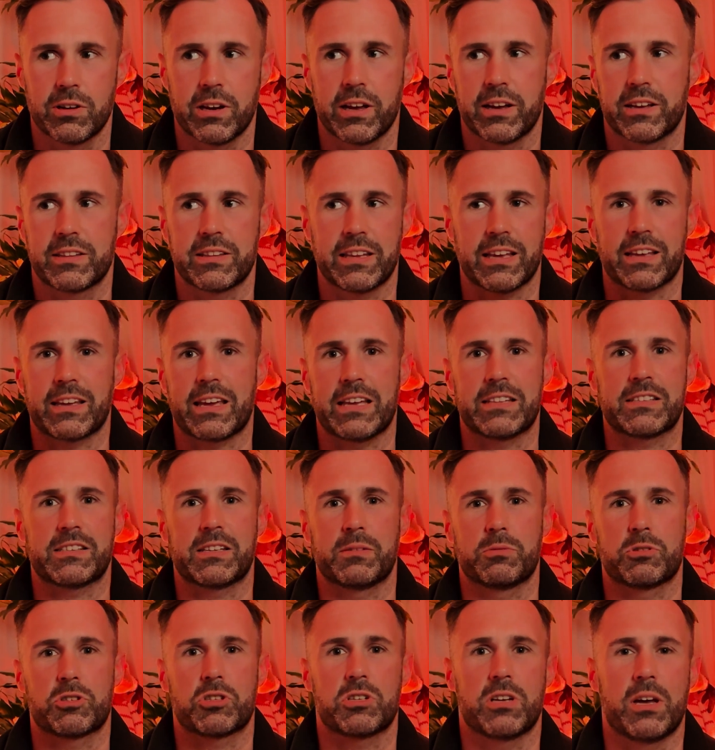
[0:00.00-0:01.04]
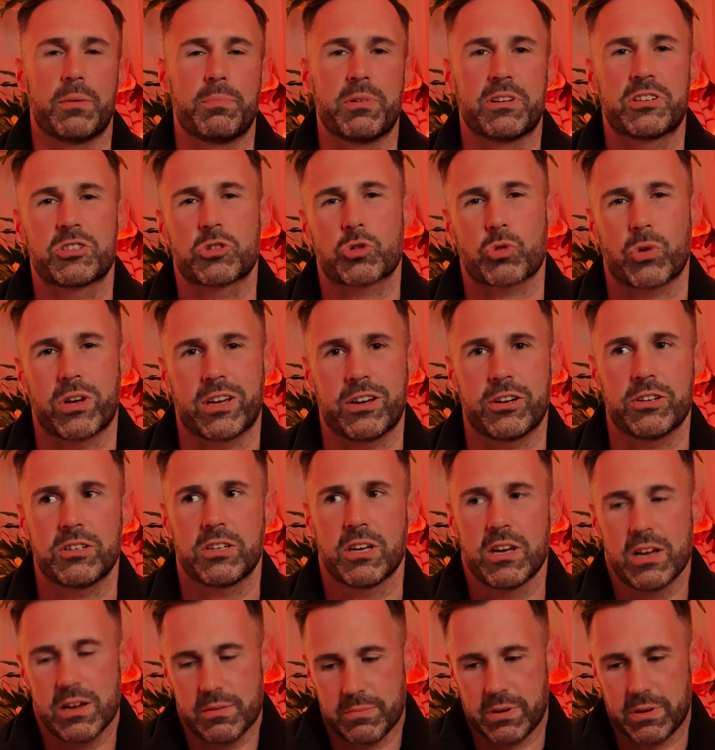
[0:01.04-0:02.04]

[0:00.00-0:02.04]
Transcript: like that gets them a bit triggered,